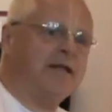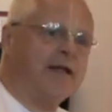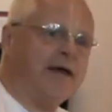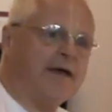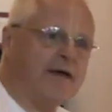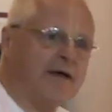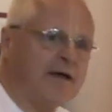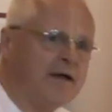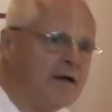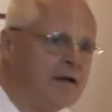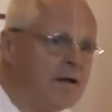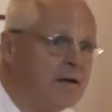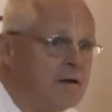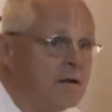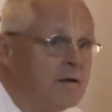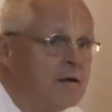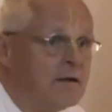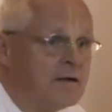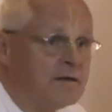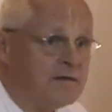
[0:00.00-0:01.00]
like,
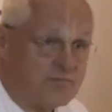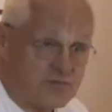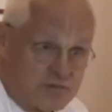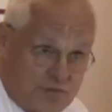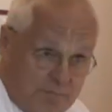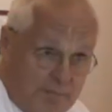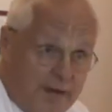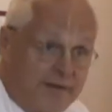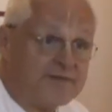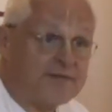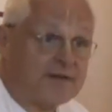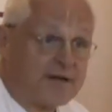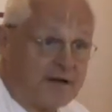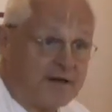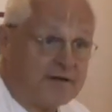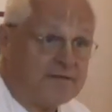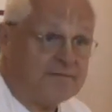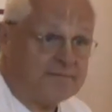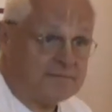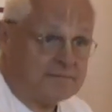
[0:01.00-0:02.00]
it was a mantra.
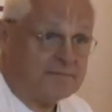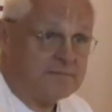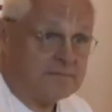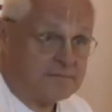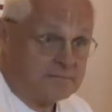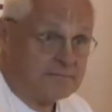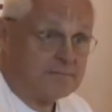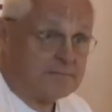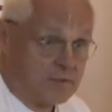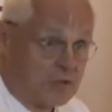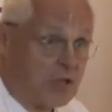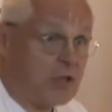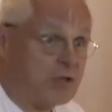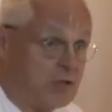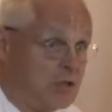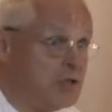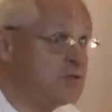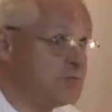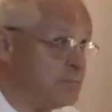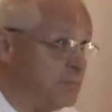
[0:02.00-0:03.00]
They
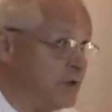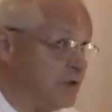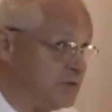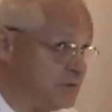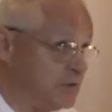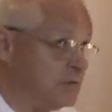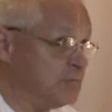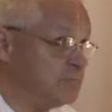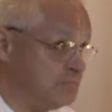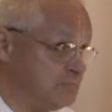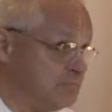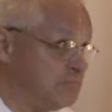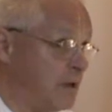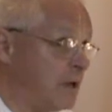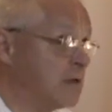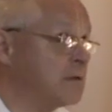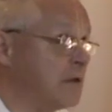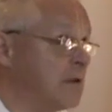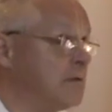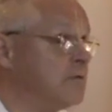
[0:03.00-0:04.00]
teach me, he said,
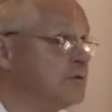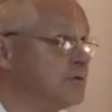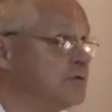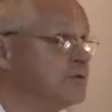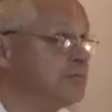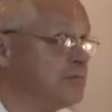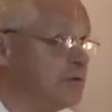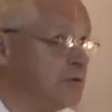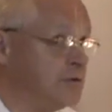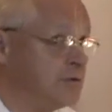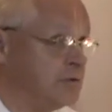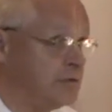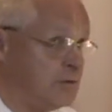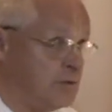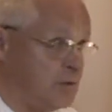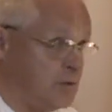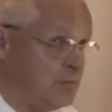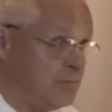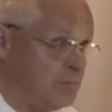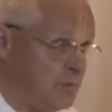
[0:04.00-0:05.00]
walk down the street.
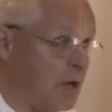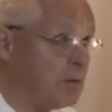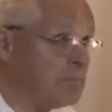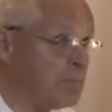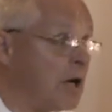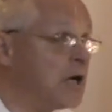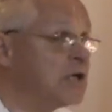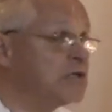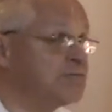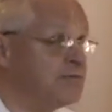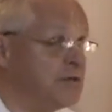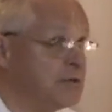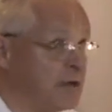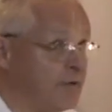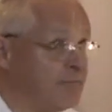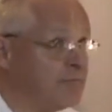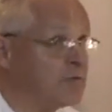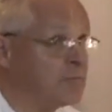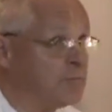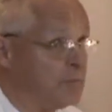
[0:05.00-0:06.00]
We are monks, we
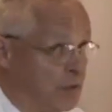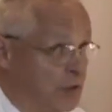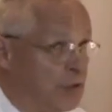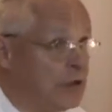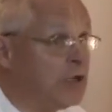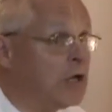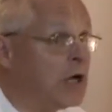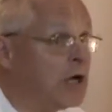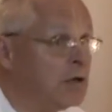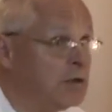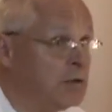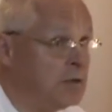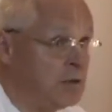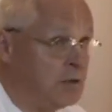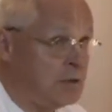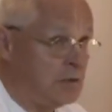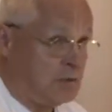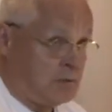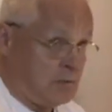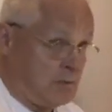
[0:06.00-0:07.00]
come from India.
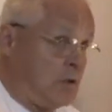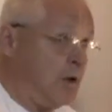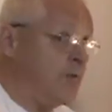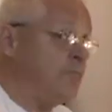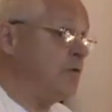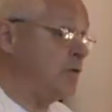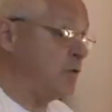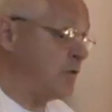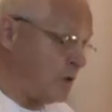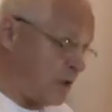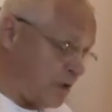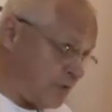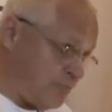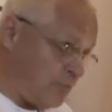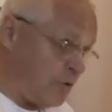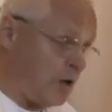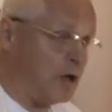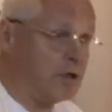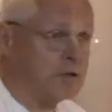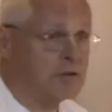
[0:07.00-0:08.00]
And we collect for
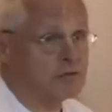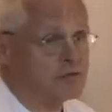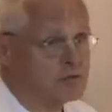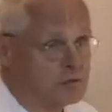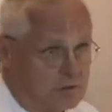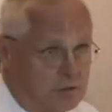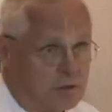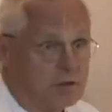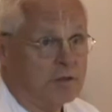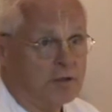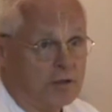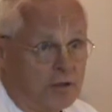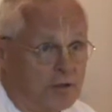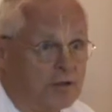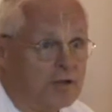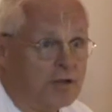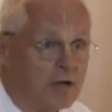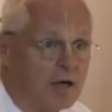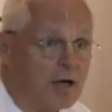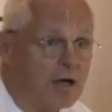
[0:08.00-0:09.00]
hungry children in
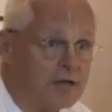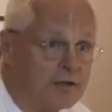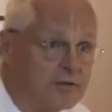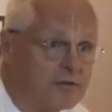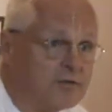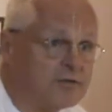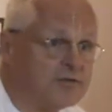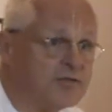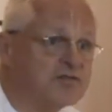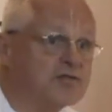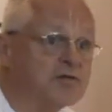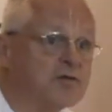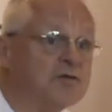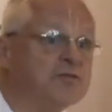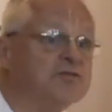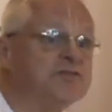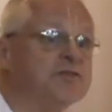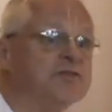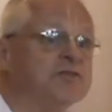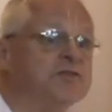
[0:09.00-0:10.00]
India and all this
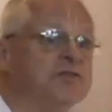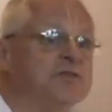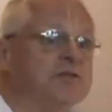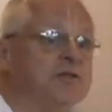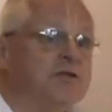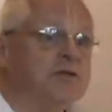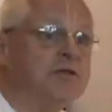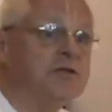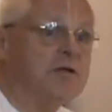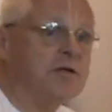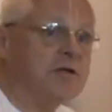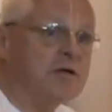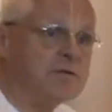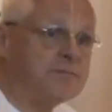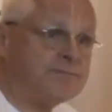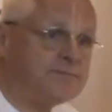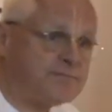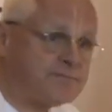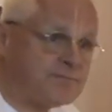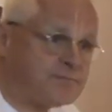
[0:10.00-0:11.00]
nonsense, you
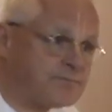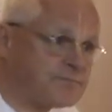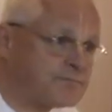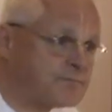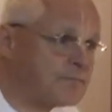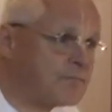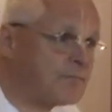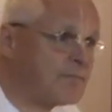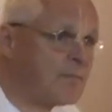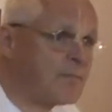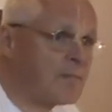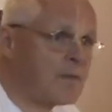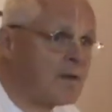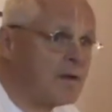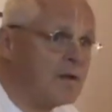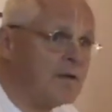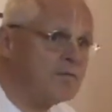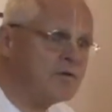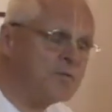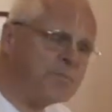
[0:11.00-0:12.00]
know.
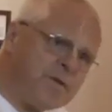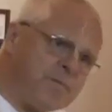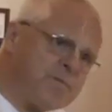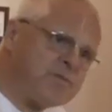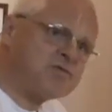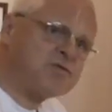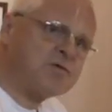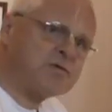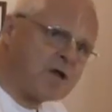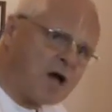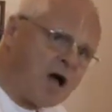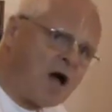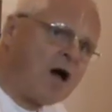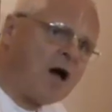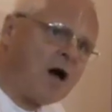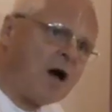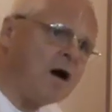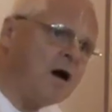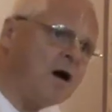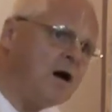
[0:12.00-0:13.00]
The people said,
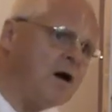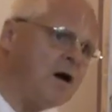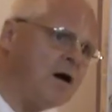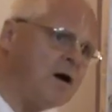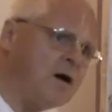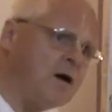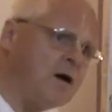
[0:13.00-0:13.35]
oh,